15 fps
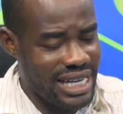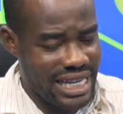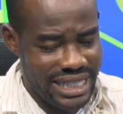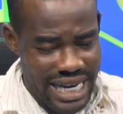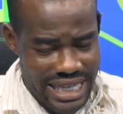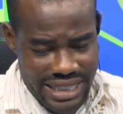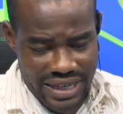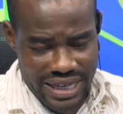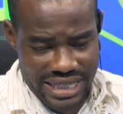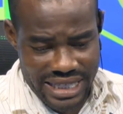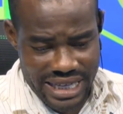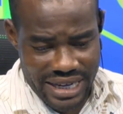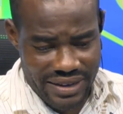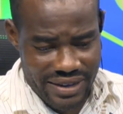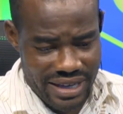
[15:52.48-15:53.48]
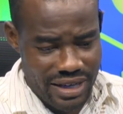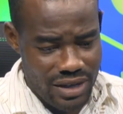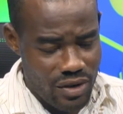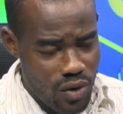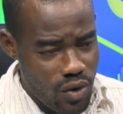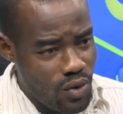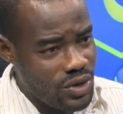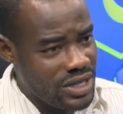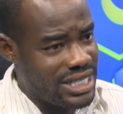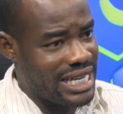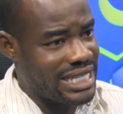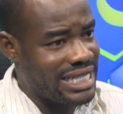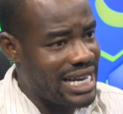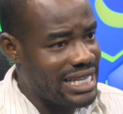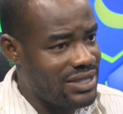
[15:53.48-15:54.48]
The title is here. He yep. owns the
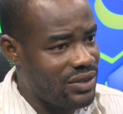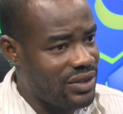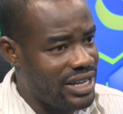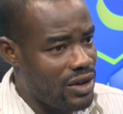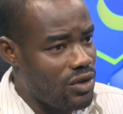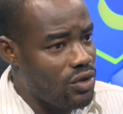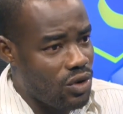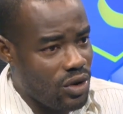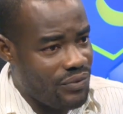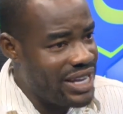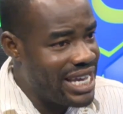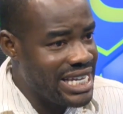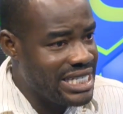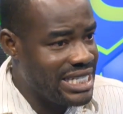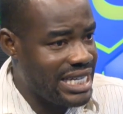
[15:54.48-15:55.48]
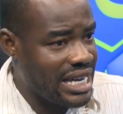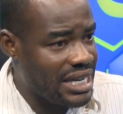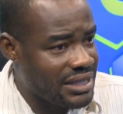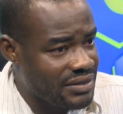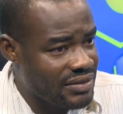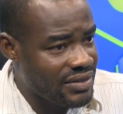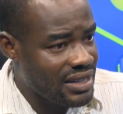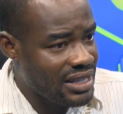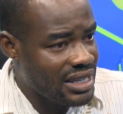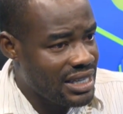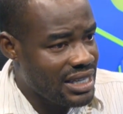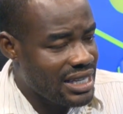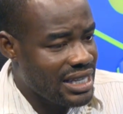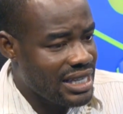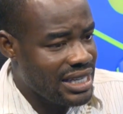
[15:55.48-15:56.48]
title, the whole of Asia. Yep.
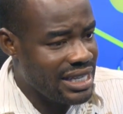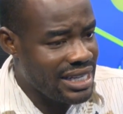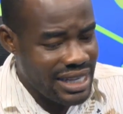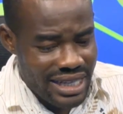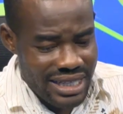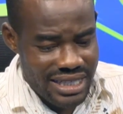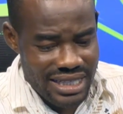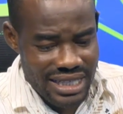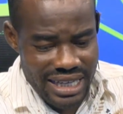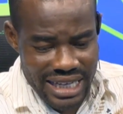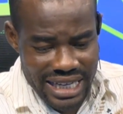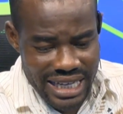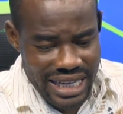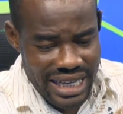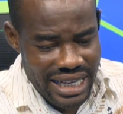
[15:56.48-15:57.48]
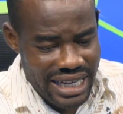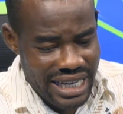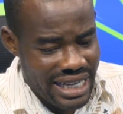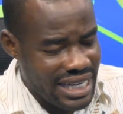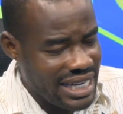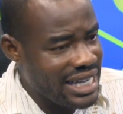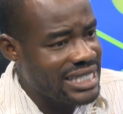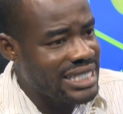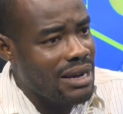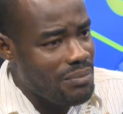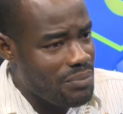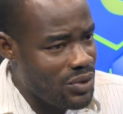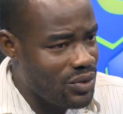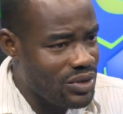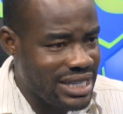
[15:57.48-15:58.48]
Is the the, the
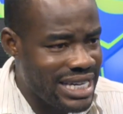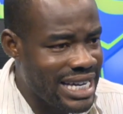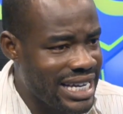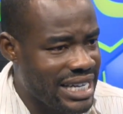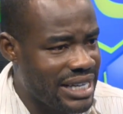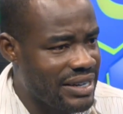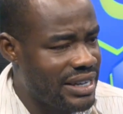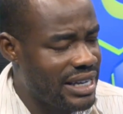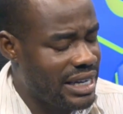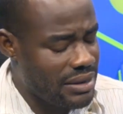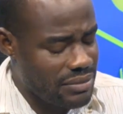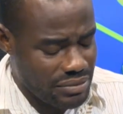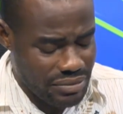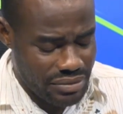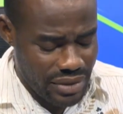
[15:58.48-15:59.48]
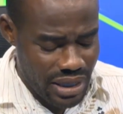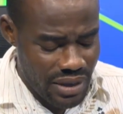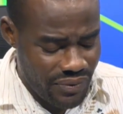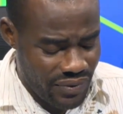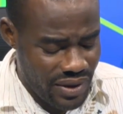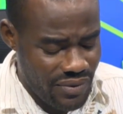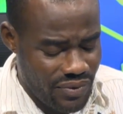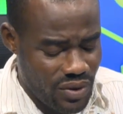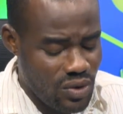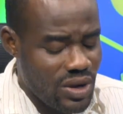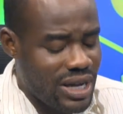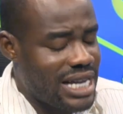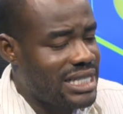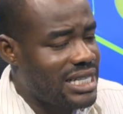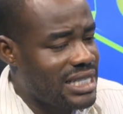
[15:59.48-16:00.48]
champion there. Um, if if you
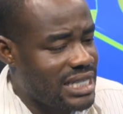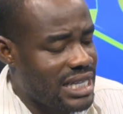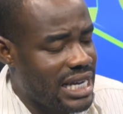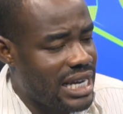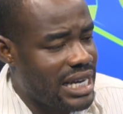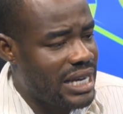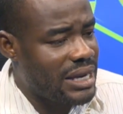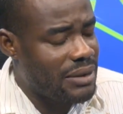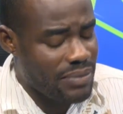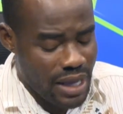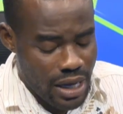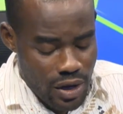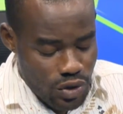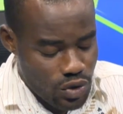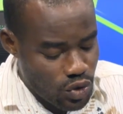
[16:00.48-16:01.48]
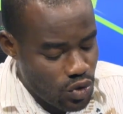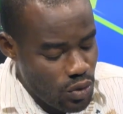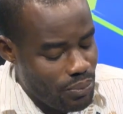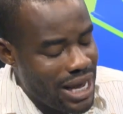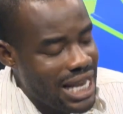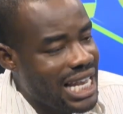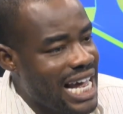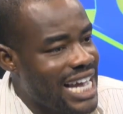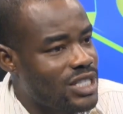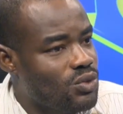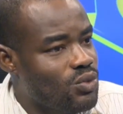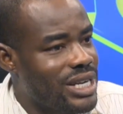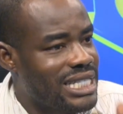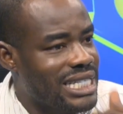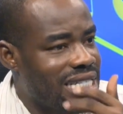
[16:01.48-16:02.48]
look at it, uh, super
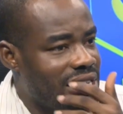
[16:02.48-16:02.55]
lightweight